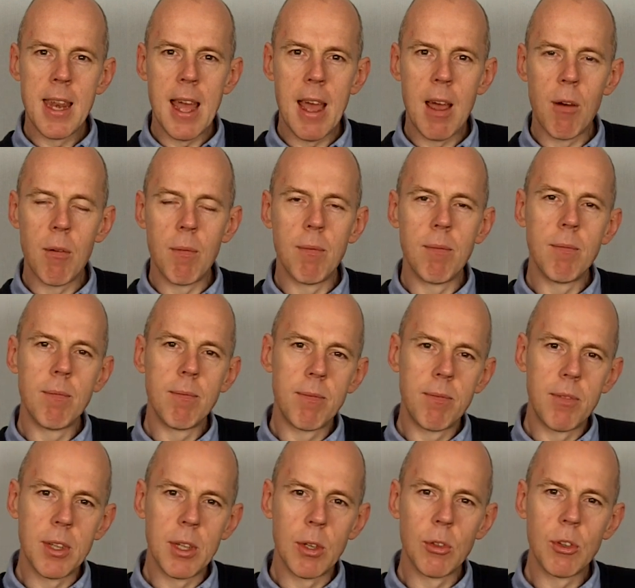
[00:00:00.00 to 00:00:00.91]
Now,
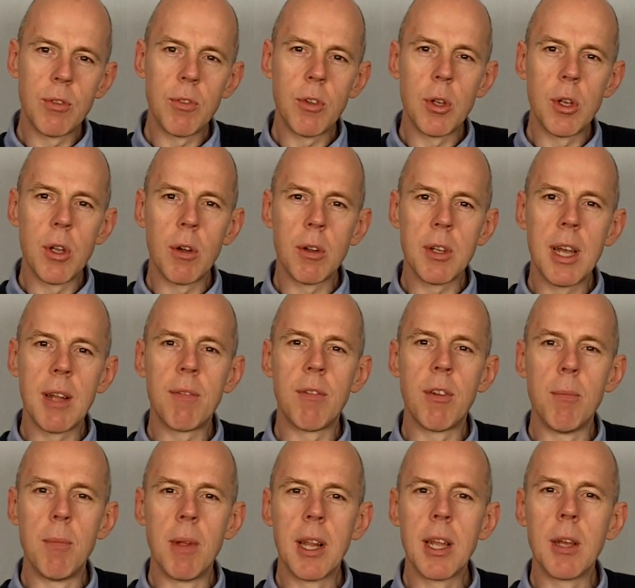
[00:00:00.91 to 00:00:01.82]
for those of you not yet
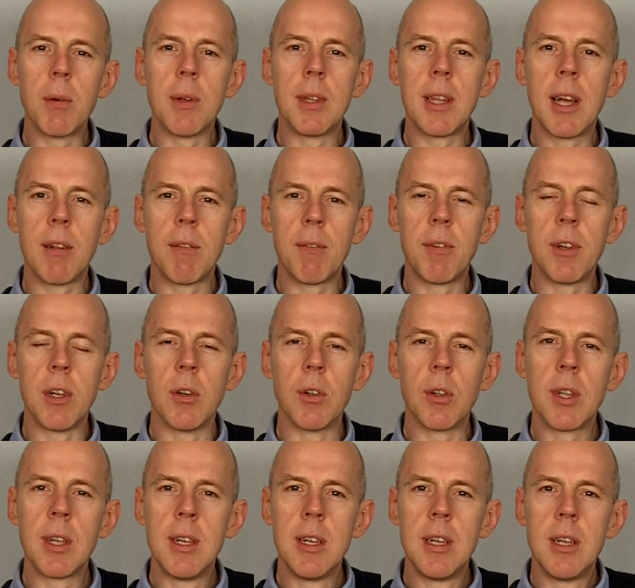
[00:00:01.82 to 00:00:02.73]
familiar with that
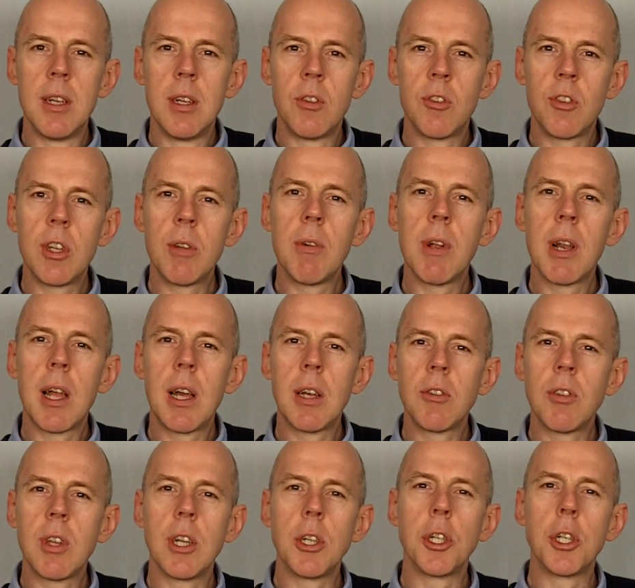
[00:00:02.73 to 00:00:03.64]
field,
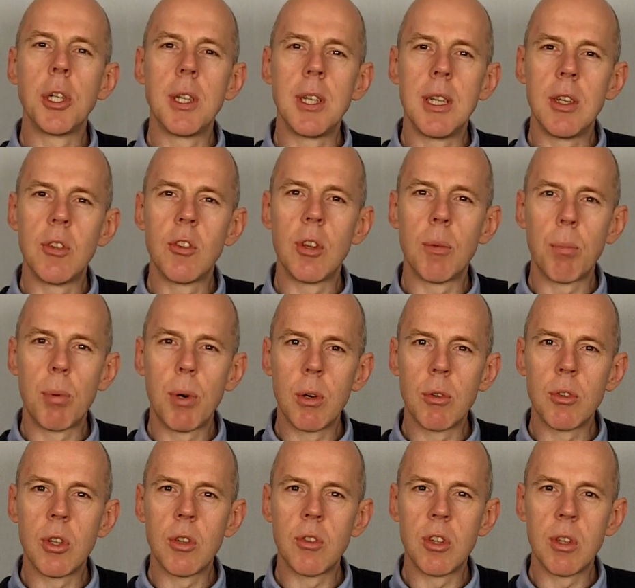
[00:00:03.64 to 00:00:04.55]
serialization is the
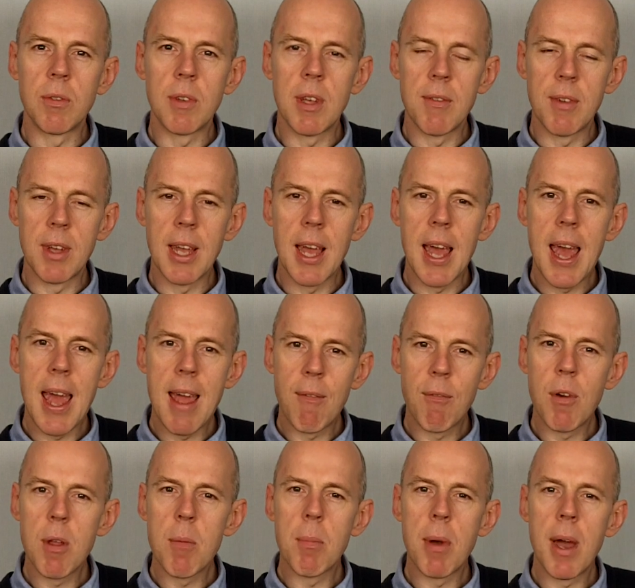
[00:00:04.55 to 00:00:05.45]
process of giving
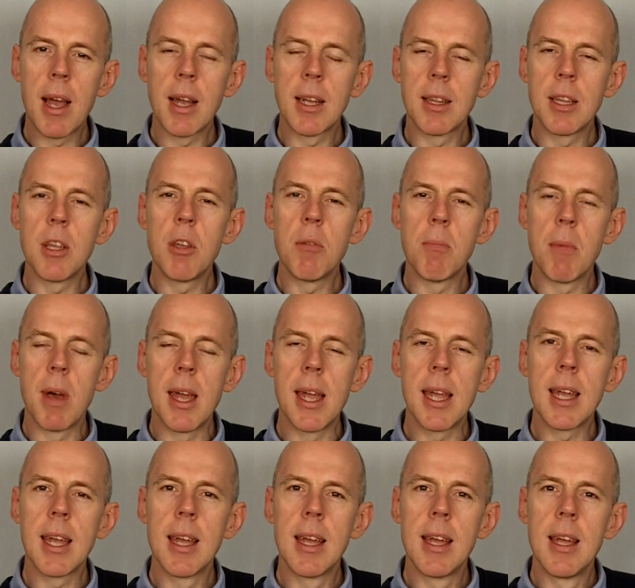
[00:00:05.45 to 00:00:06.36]
every pack that you
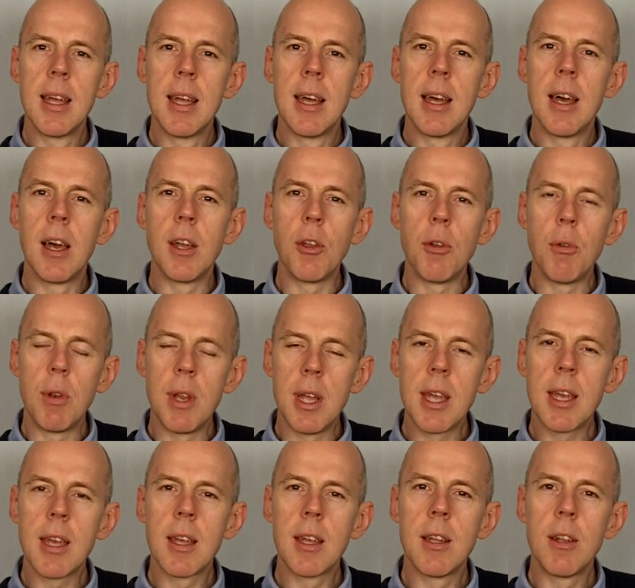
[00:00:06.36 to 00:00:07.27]
make a
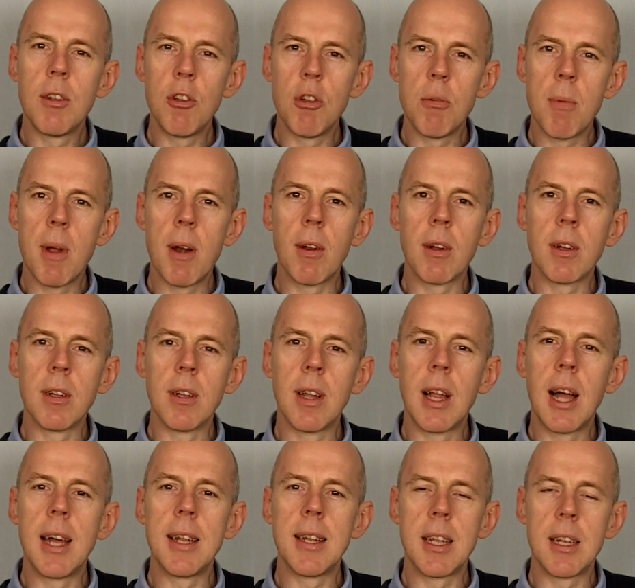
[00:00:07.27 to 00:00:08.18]
unique
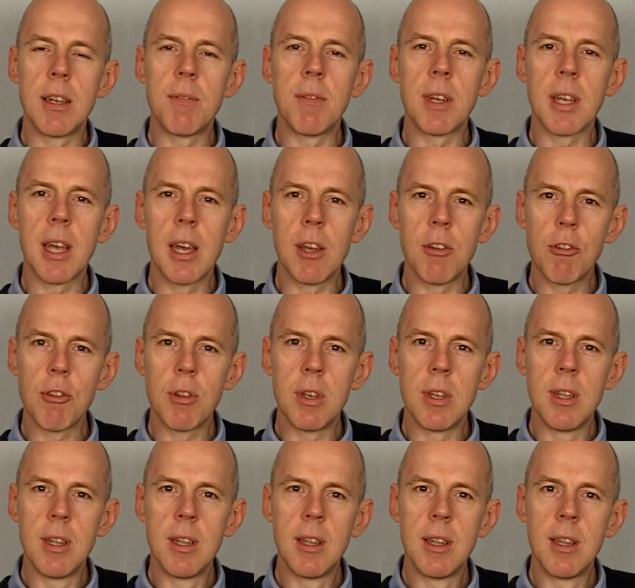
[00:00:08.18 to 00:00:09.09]
numerical
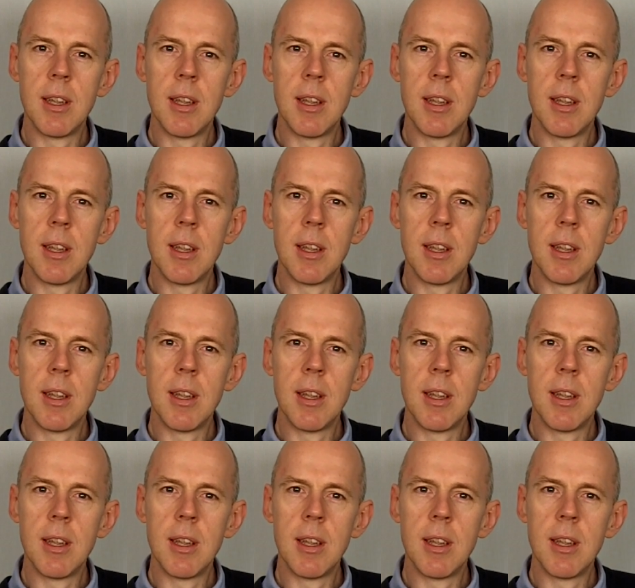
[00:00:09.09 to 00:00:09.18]
identification.